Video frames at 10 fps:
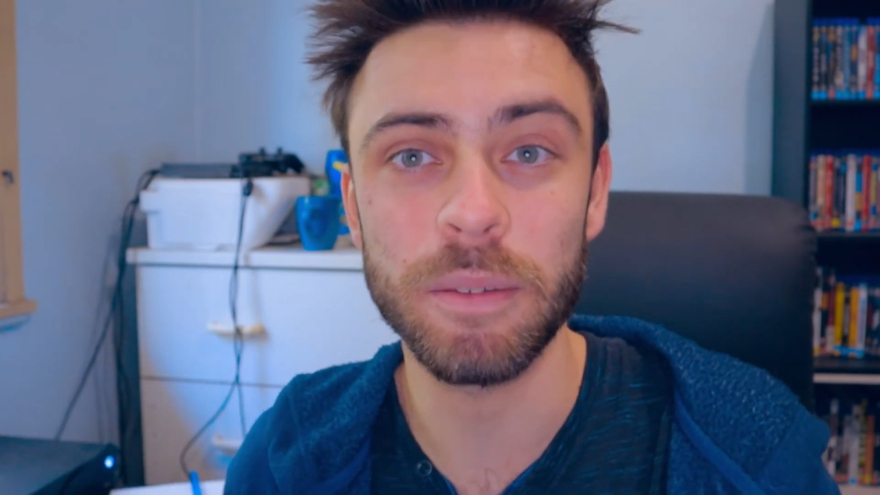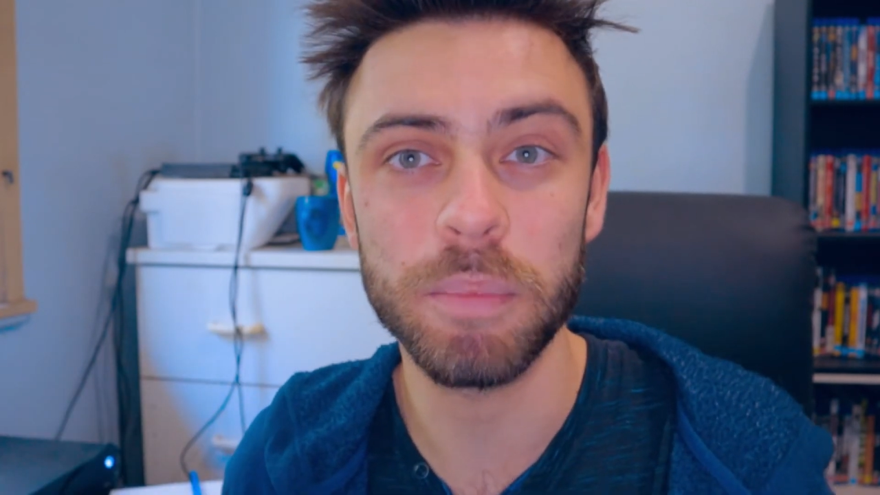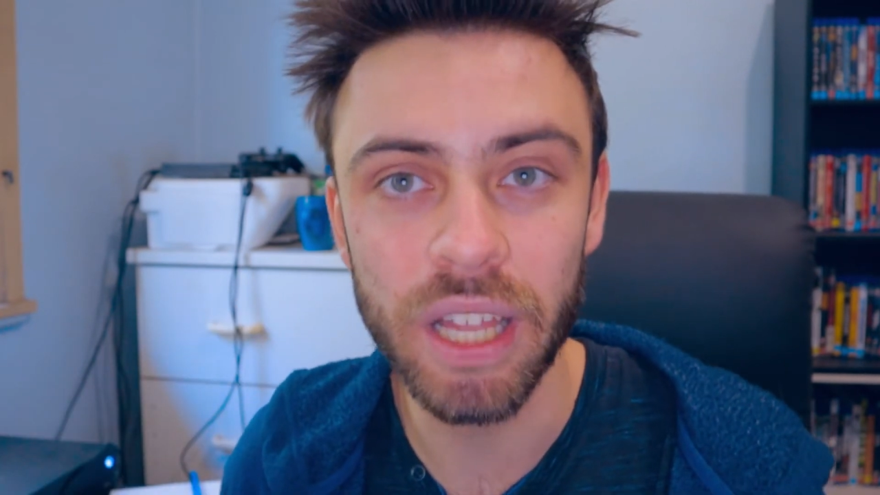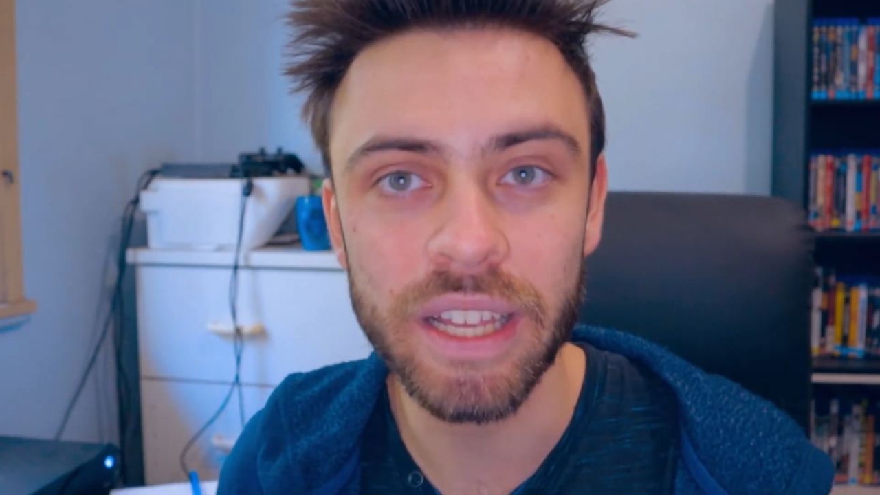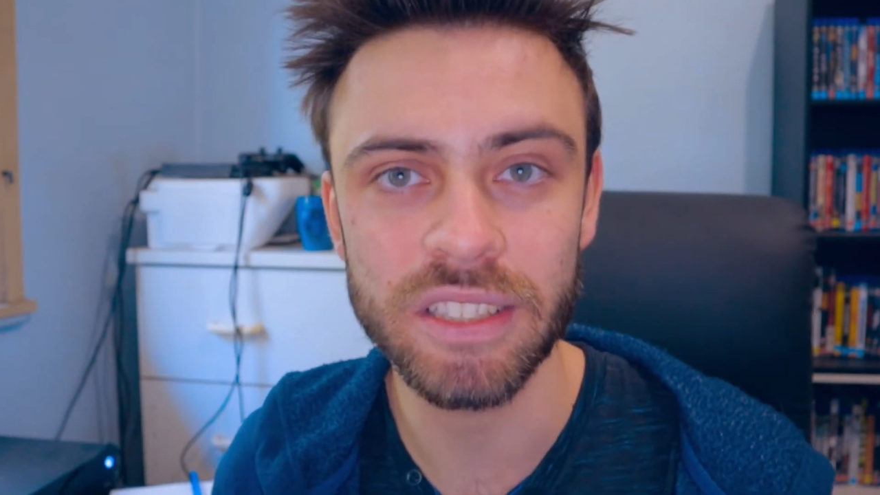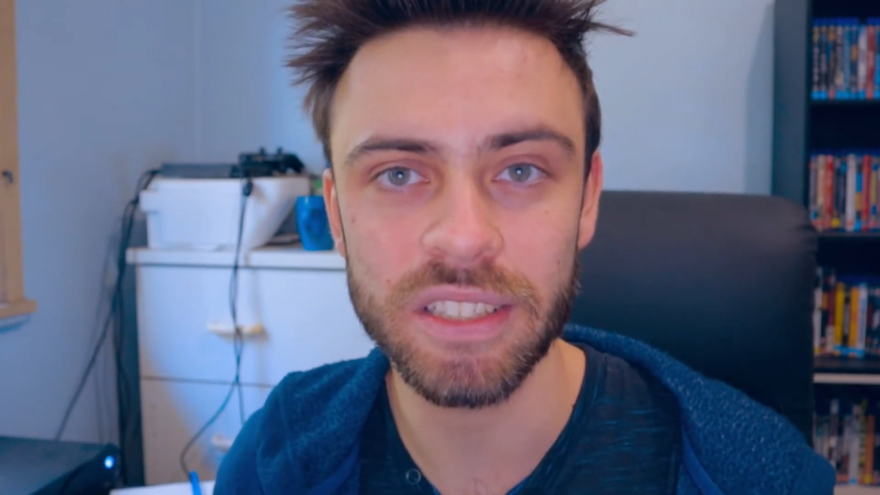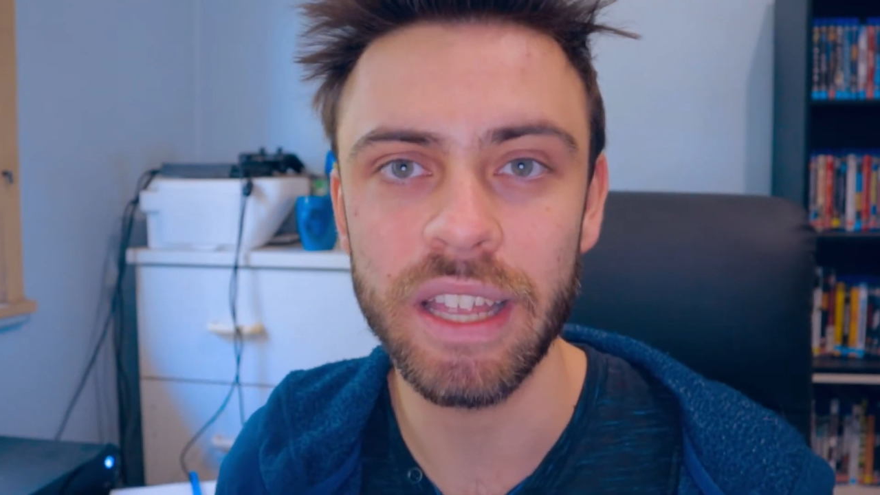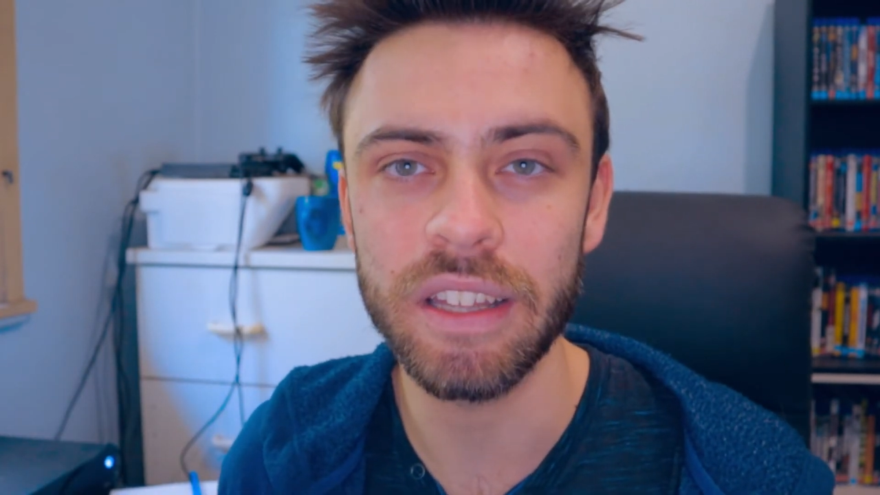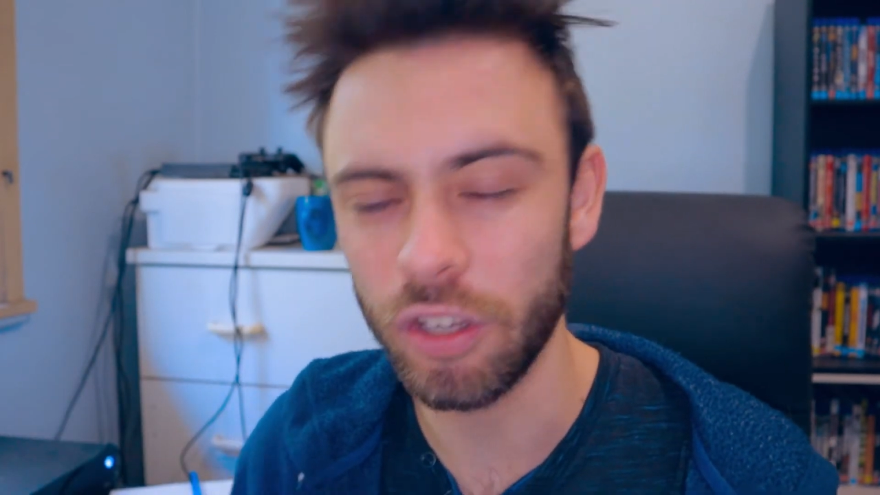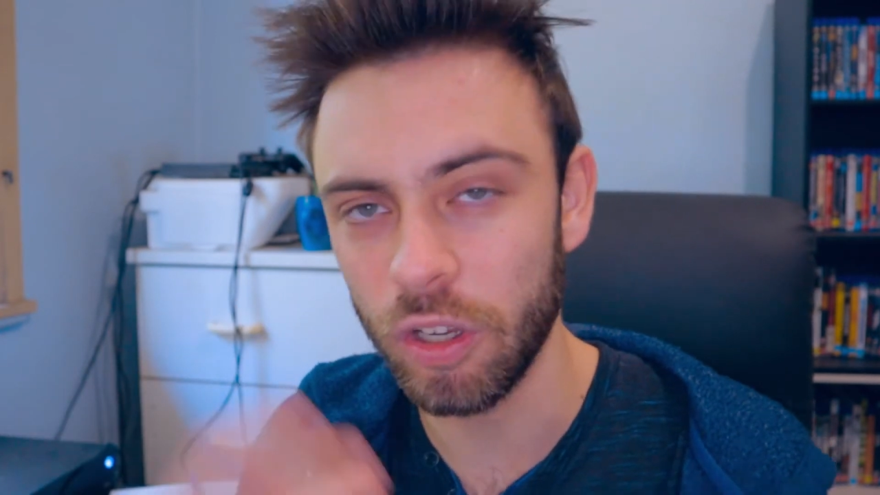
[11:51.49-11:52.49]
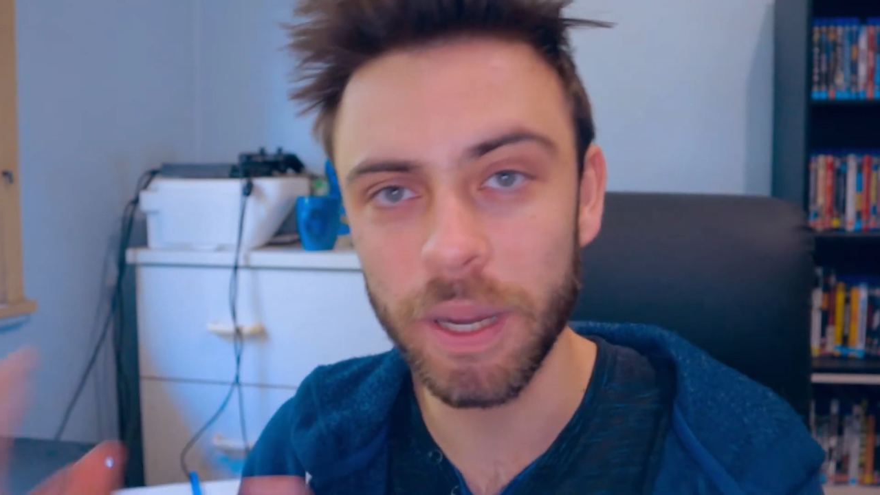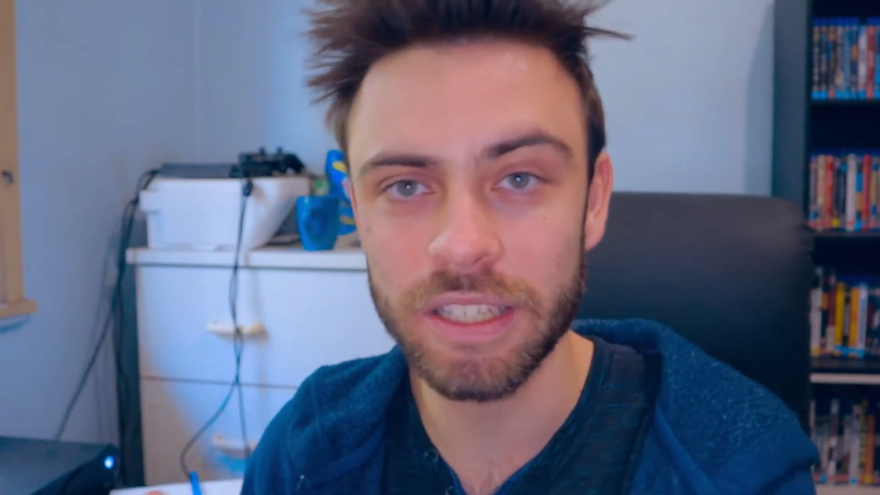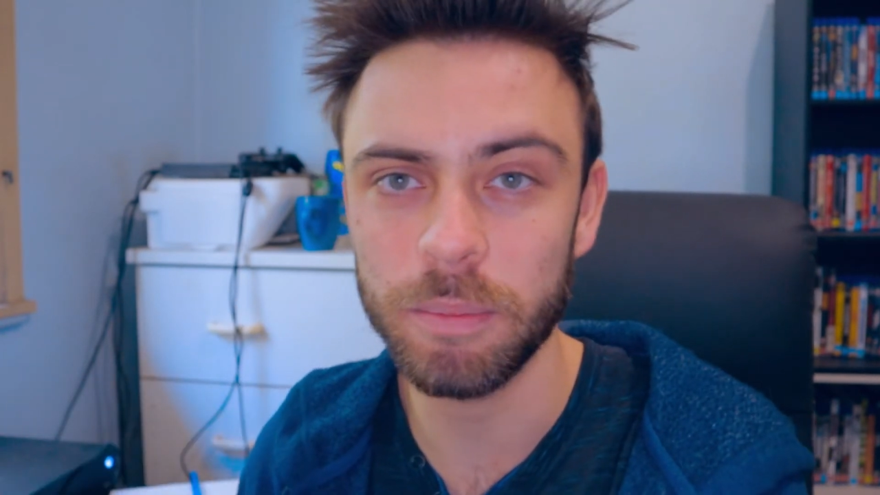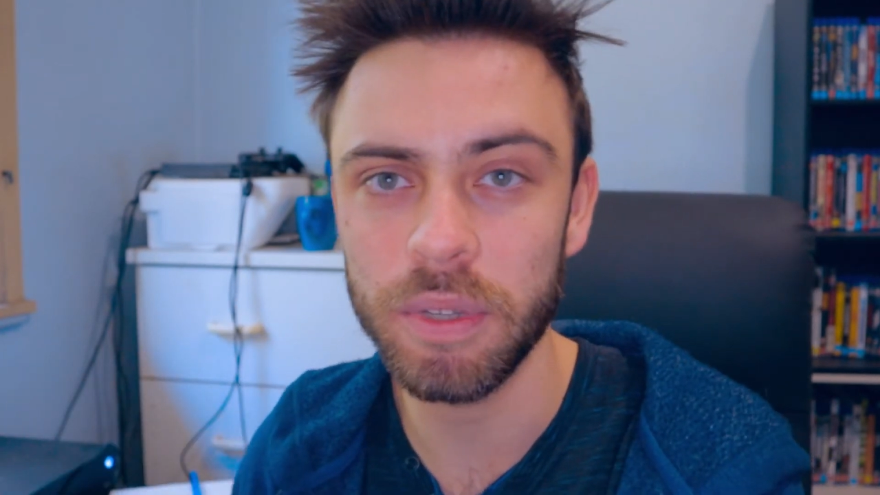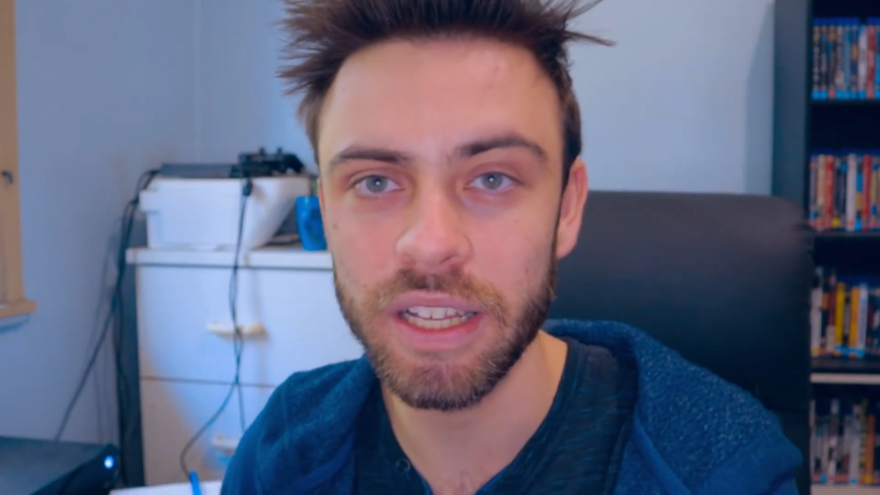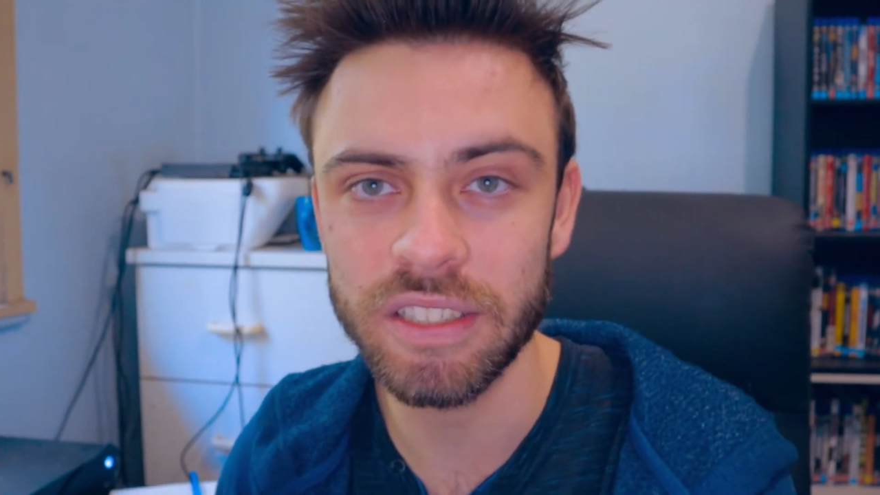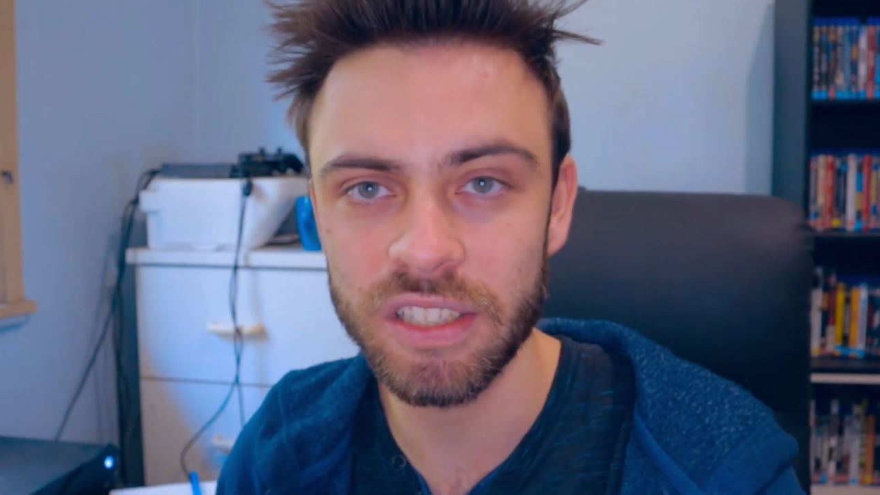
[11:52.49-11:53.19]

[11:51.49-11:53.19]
place, and the humor has a place.